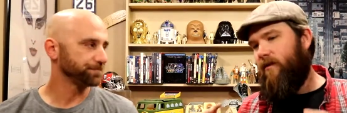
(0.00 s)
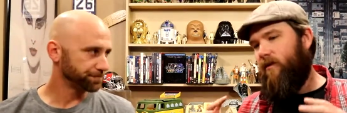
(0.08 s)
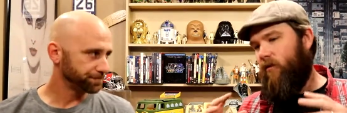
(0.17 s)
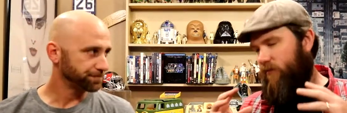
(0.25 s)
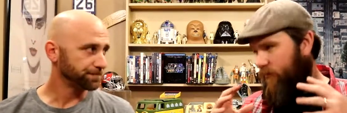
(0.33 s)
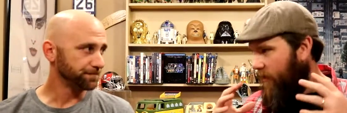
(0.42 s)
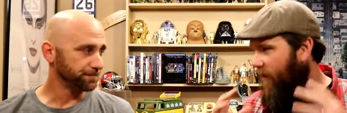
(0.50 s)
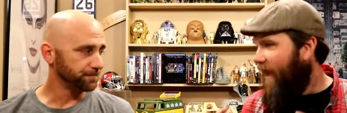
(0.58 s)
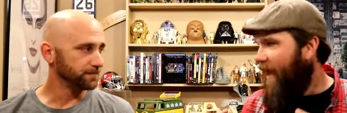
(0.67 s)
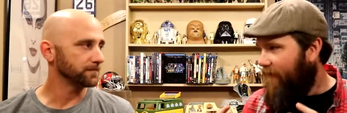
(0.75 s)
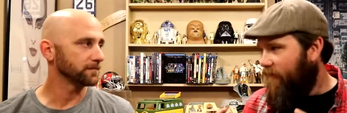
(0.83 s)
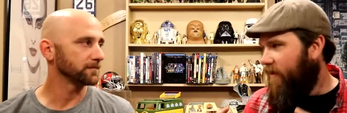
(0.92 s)
Speaker 1: It was very
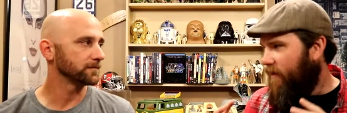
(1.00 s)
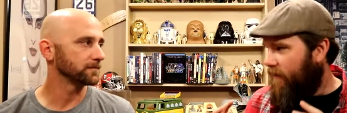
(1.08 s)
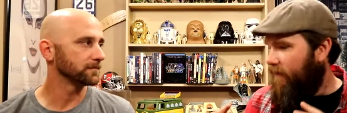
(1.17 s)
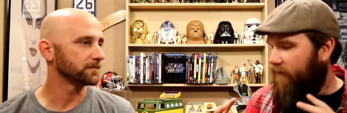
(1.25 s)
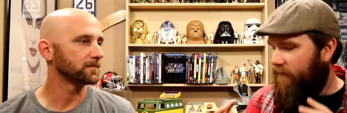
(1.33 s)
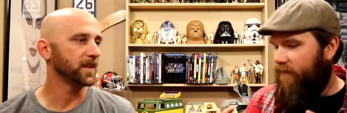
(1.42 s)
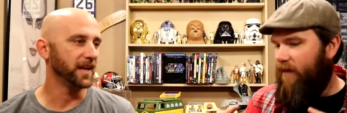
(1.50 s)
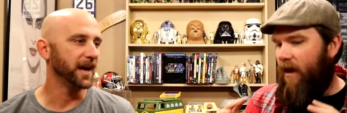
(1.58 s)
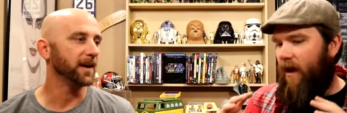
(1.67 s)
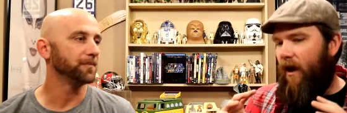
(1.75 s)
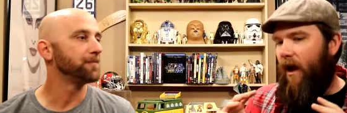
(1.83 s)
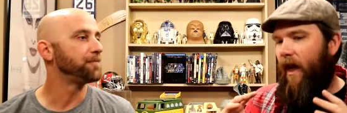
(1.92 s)
heavy in this.
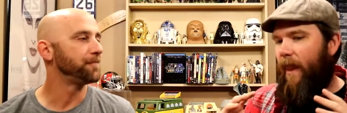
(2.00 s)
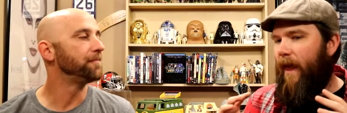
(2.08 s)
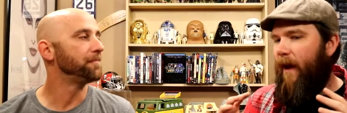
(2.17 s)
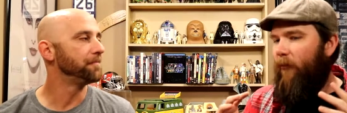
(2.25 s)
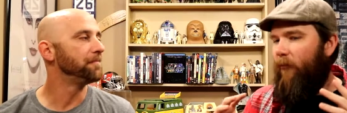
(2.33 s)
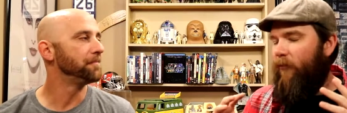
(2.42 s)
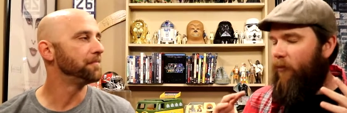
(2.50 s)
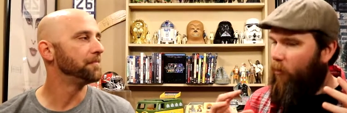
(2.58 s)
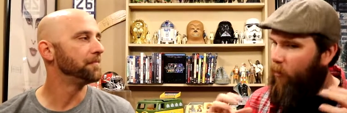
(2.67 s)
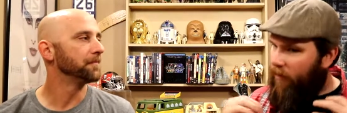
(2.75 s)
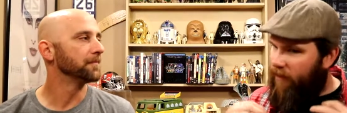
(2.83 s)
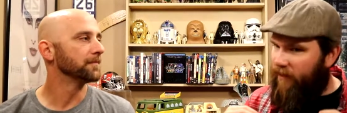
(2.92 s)
Yeah. And that, you know,
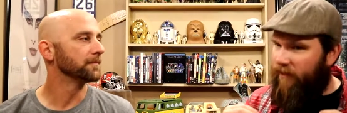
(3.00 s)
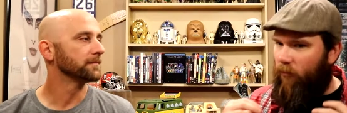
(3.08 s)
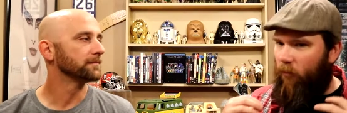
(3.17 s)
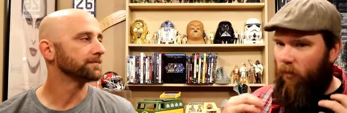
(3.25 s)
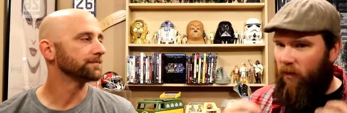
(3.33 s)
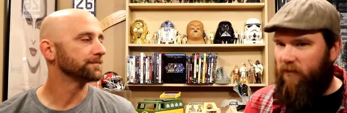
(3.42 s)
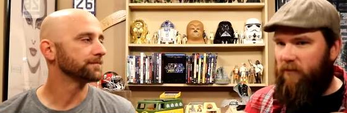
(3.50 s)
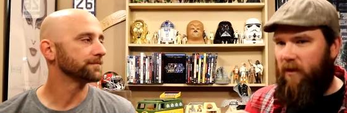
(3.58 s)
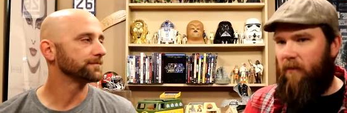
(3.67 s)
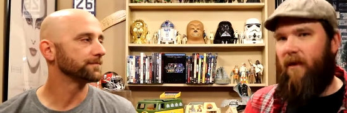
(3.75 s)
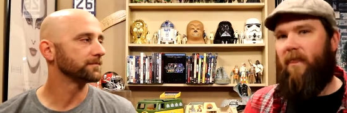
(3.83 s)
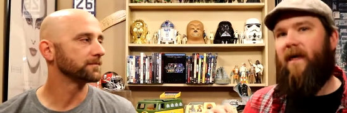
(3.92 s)
one thing that worries me
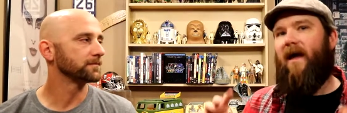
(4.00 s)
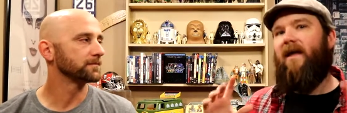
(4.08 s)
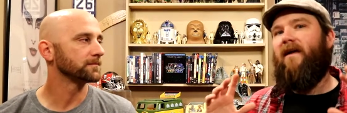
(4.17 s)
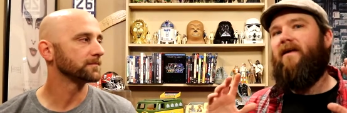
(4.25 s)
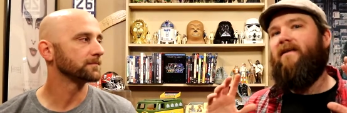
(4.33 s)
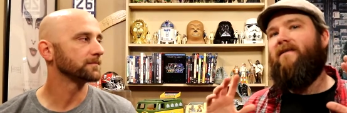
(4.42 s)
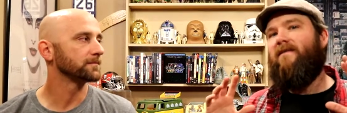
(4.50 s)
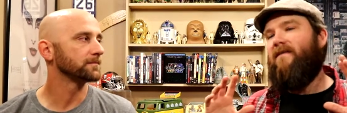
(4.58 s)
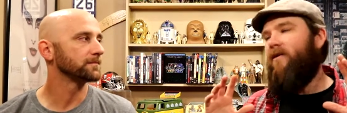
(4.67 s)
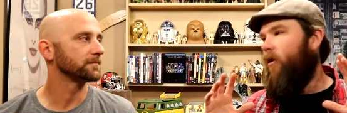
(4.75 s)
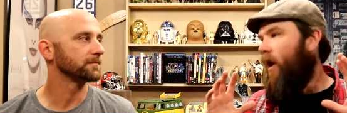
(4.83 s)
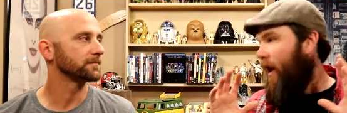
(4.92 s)
about that is,
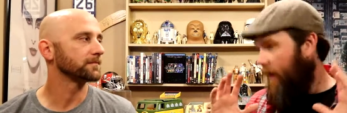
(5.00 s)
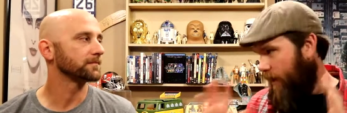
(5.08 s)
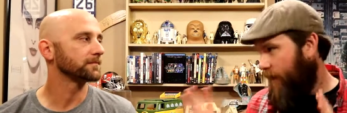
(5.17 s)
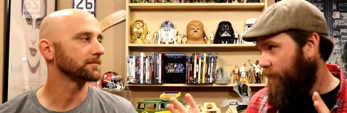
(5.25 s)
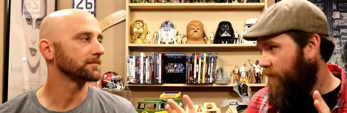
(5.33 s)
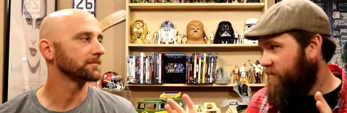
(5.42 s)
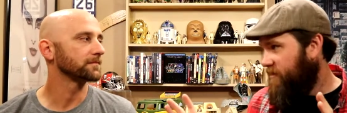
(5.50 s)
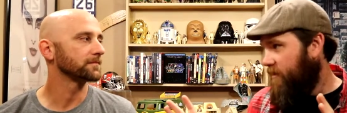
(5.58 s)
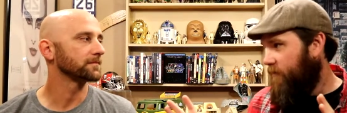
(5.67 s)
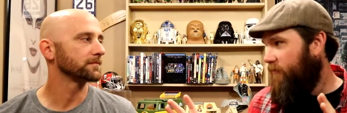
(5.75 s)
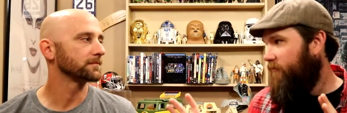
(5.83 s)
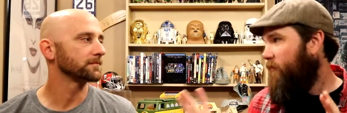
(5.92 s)
you know, I, I
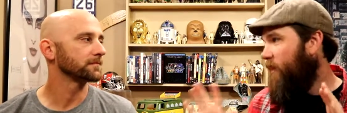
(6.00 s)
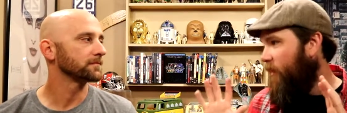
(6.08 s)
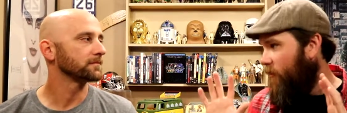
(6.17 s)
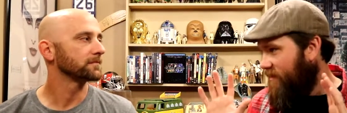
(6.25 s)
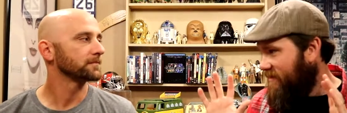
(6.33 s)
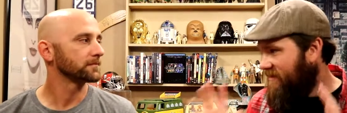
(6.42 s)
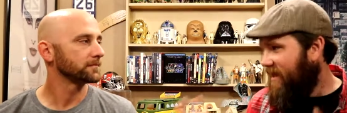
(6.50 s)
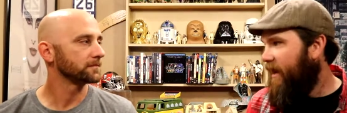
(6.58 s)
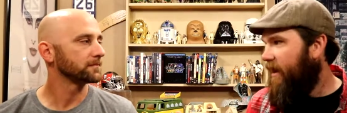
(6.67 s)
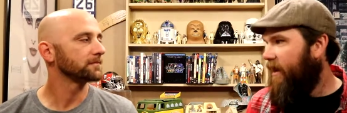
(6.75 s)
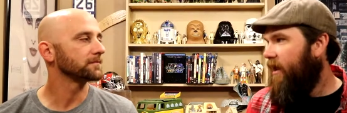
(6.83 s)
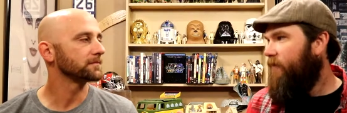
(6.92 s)
mentioned before how
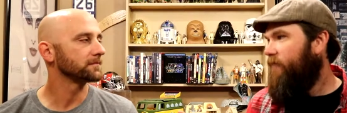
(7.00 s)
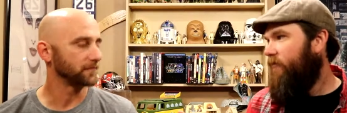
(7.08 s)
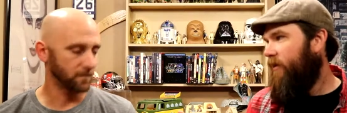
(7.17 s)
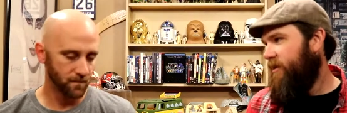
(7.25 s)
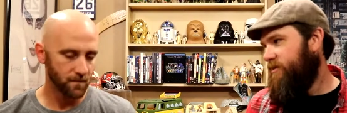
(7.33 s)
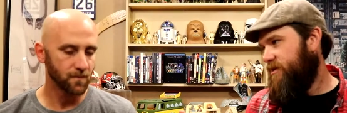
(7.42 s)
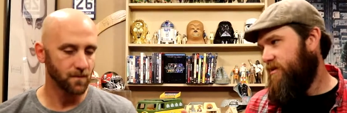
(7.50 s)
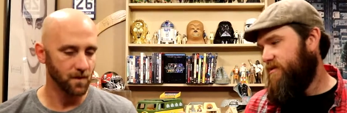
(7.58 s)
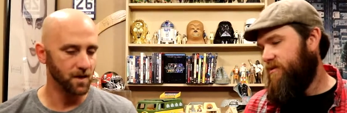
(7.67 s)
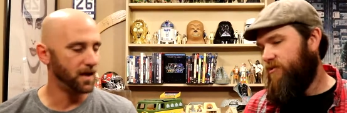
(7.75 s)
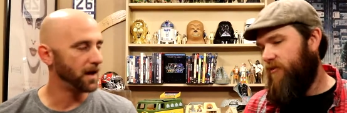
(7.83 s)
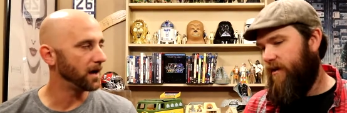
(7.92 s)
excited I am for Rian
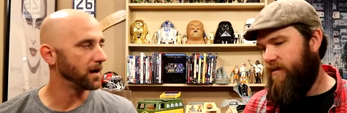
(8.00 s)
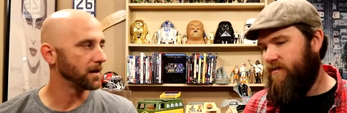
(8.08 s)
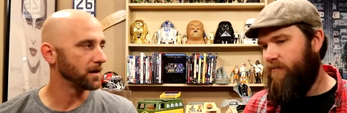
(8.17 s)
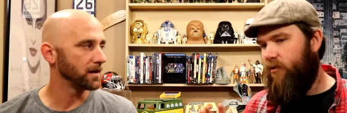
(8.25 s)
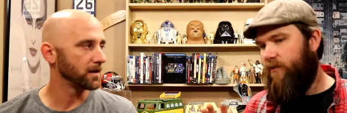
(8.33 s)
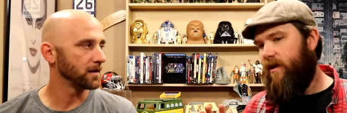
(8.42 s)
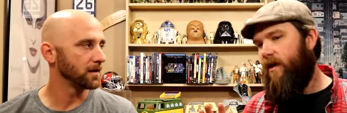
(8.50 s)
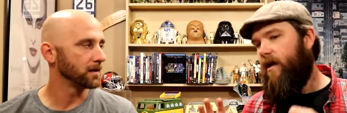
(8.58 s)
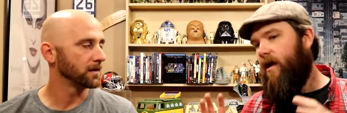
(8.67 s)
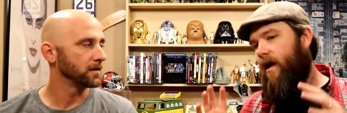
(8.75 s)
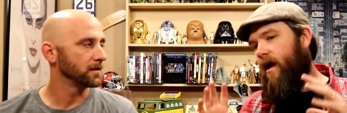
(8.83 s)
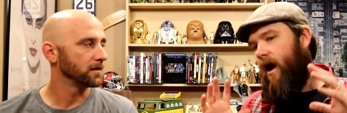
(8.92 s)
Johnson to yeah. direct this movie.
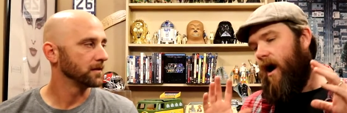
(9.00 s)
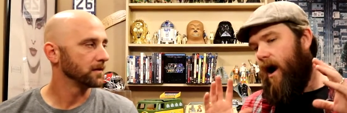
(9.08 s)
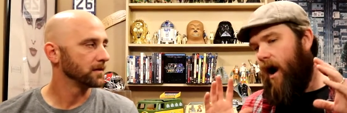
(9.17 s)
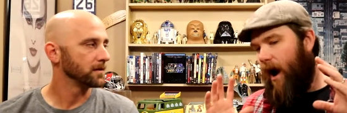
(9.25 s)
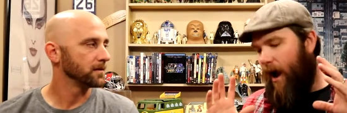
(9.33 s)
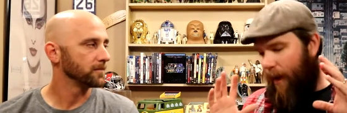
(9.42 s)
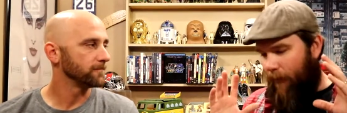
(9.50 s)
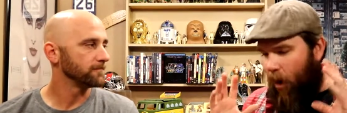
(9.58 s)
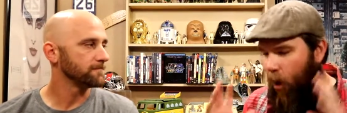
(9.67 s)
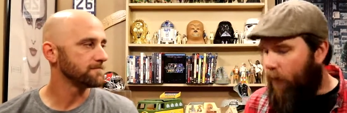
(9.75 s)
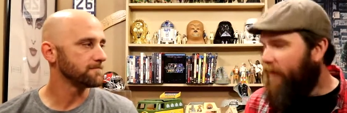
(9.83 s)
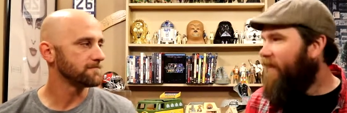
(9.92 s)
I'm
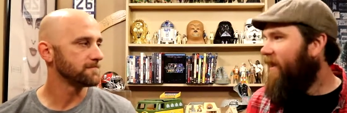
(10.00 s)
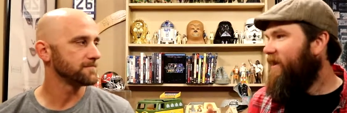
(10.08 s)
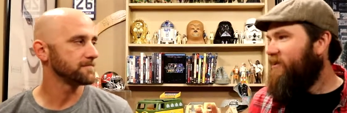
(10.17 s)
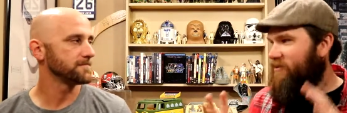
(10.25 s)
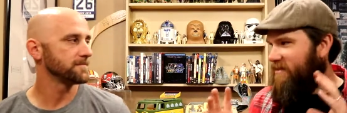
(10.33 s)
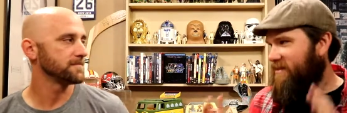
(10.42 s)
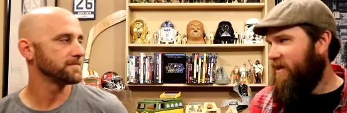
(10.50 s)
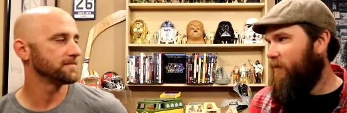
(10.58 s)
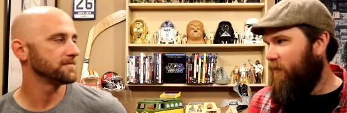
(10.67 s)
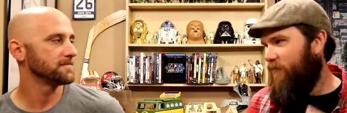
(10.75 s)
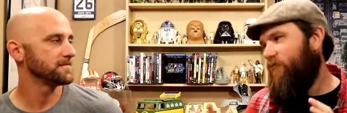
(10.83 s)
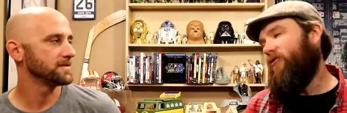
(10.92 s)
hoping they didn't just stick
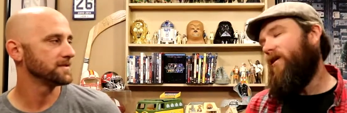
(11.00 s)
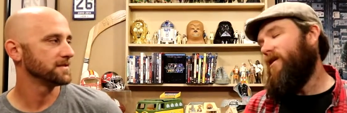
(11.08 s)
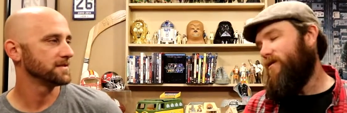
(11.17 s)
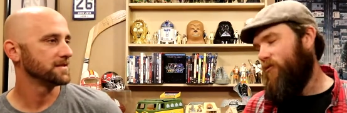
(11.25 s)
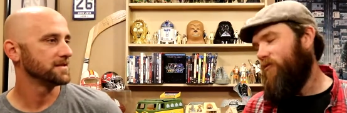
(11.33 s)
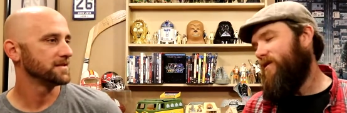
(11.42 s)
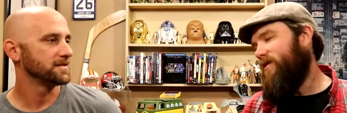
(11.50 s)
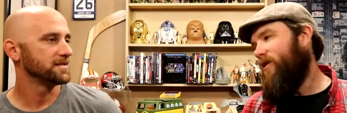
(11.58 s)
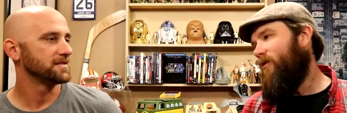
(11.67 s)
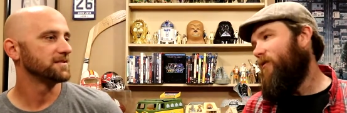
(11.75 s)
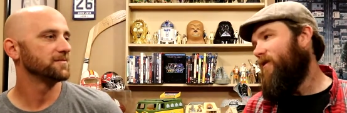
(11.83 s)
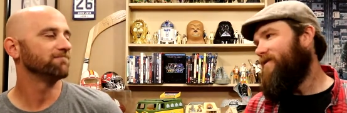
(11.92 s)
him with the training movie
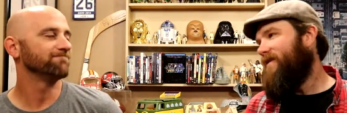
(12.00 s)
though, where it's